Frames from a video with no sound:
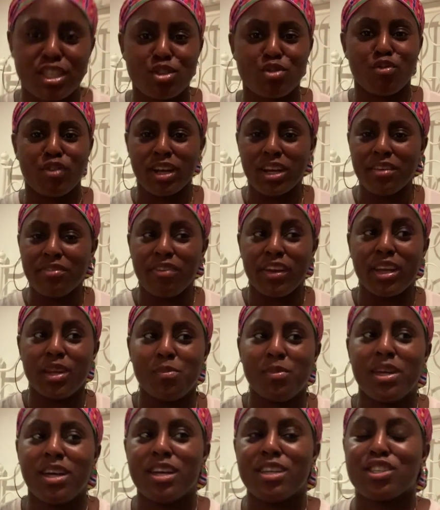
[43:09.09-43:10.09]
It's really funny
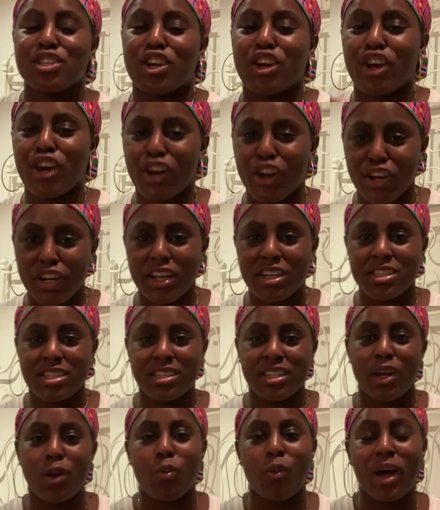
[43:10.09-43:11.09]
because earlier
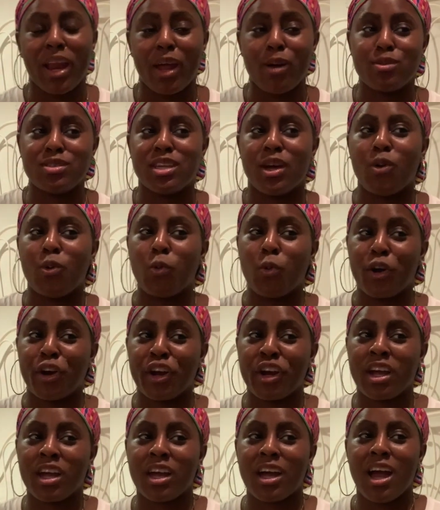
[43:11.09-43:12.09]
today while I was at
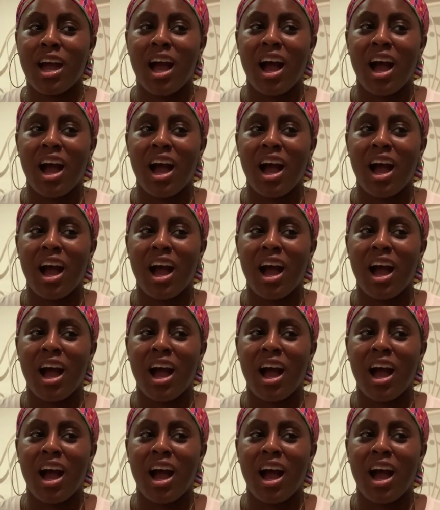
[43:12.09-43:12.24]
work,